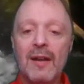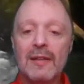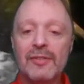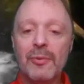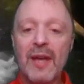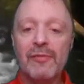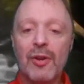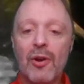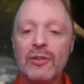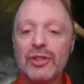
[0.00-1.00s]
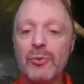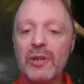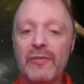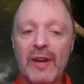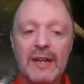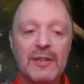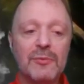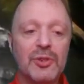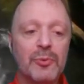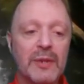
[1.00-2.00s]
So we have an R squared value,
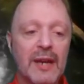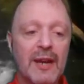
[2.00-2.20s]
which we got